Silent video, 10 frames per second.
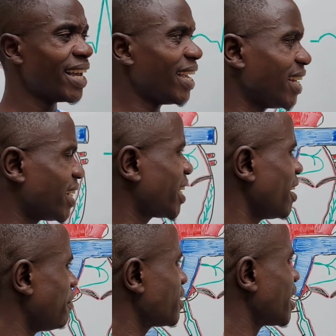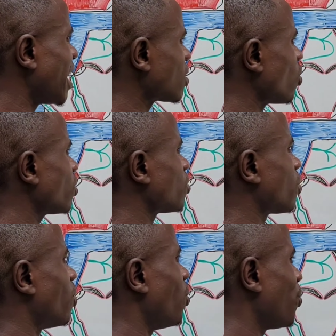it gives us what you
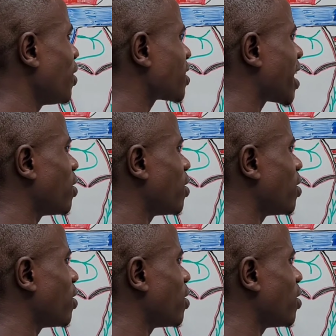call this